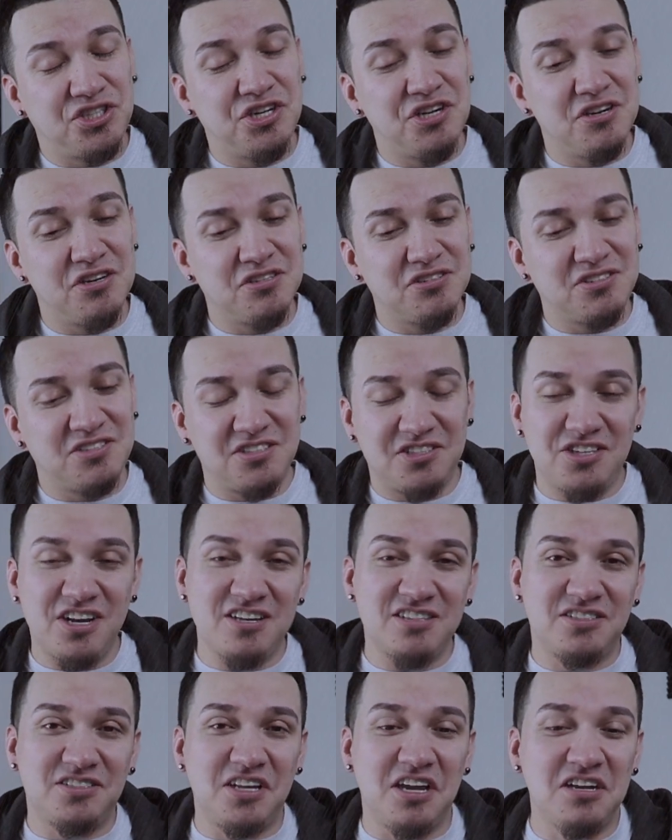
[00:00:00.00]
cheers to
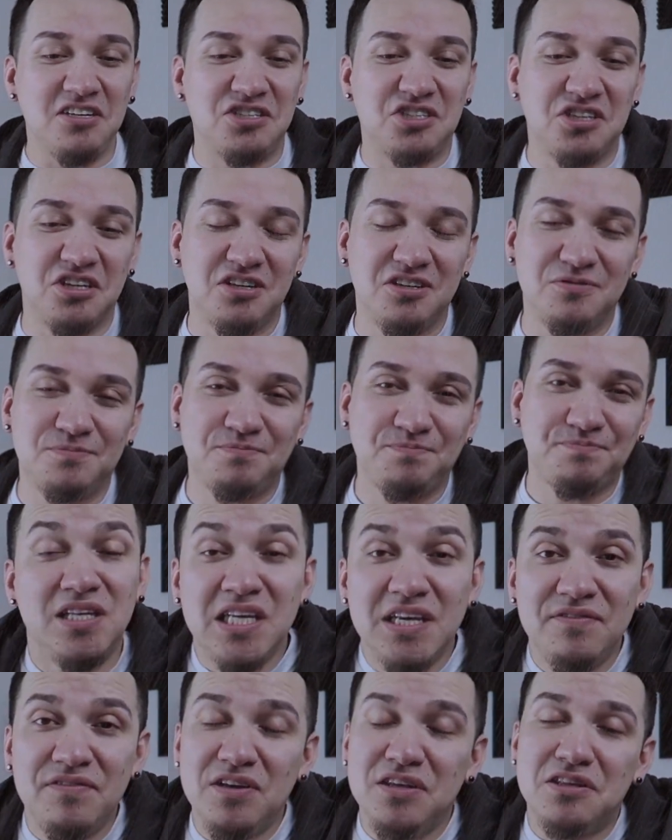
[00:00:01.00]
Jaystation
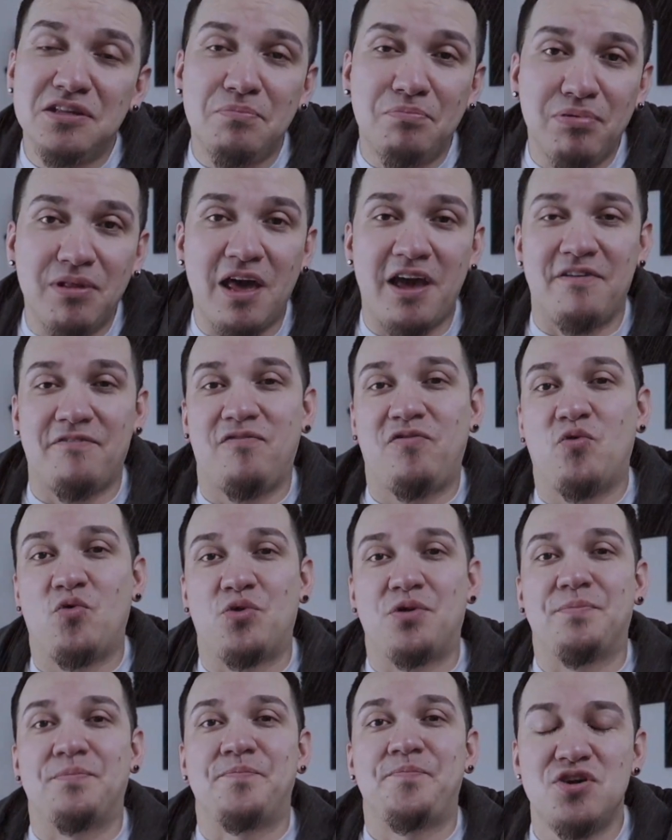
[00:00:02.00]
leaving the
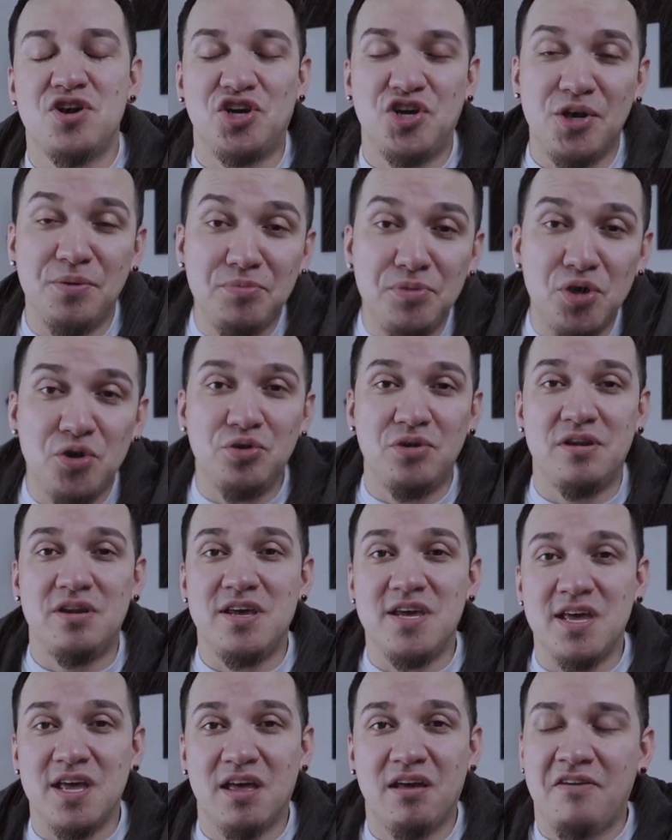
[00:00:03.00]
platform, the
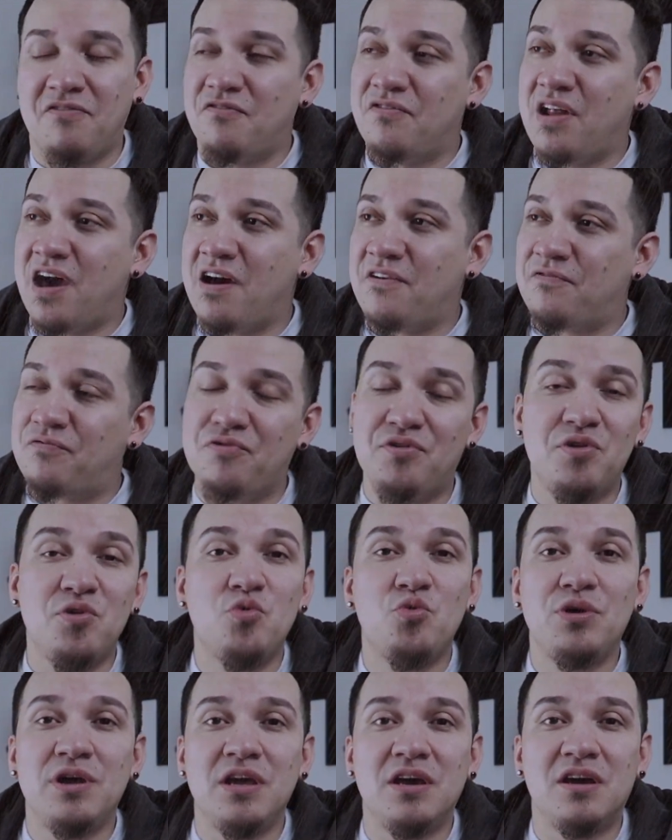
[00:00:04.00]
community, if not for a
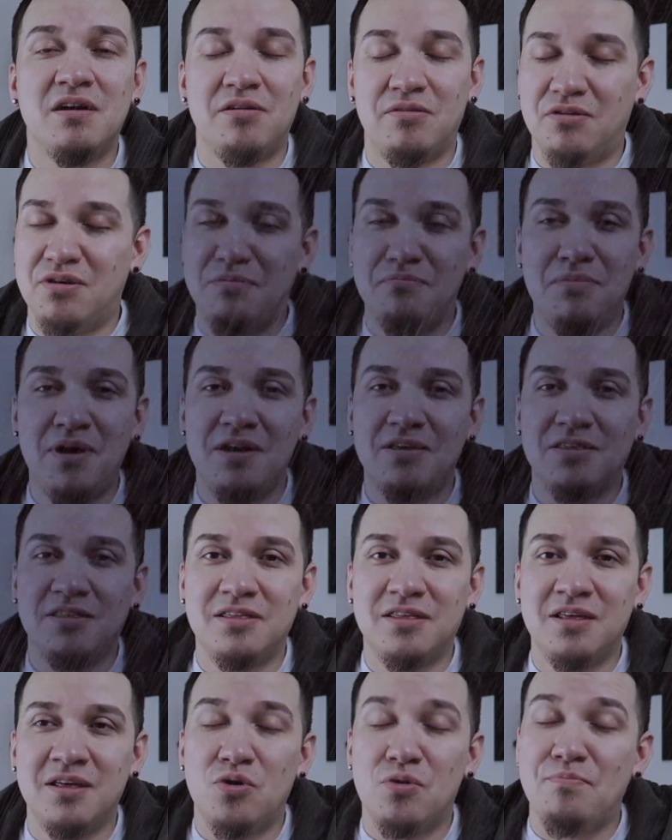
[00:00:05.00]
week or a month
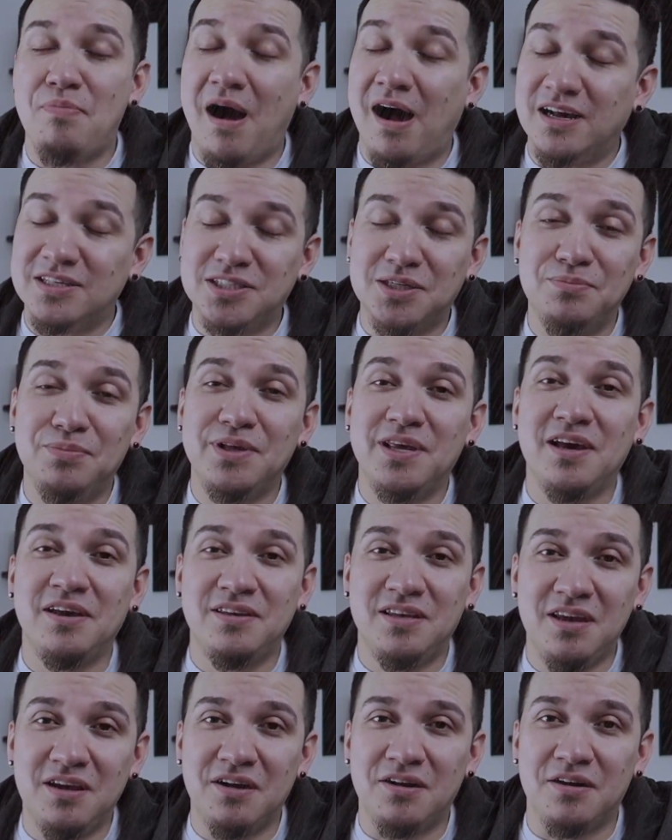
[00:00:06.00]
or possibly a
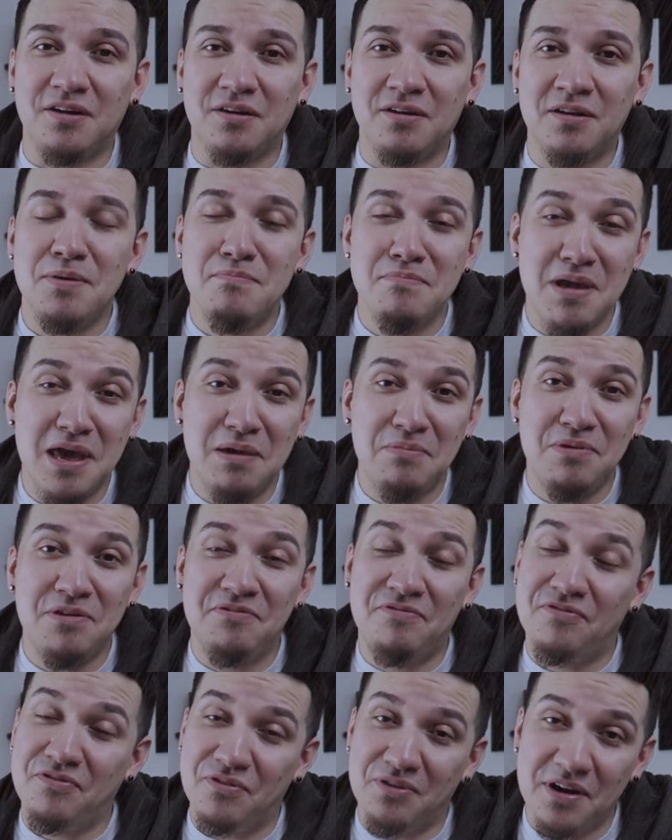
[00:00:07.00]
year, but maybe
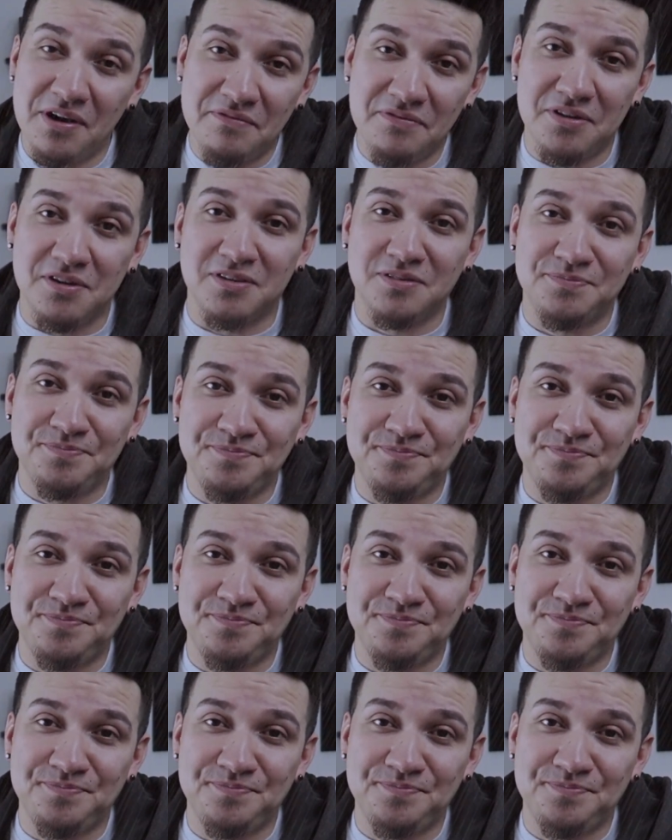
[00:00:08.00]
forever.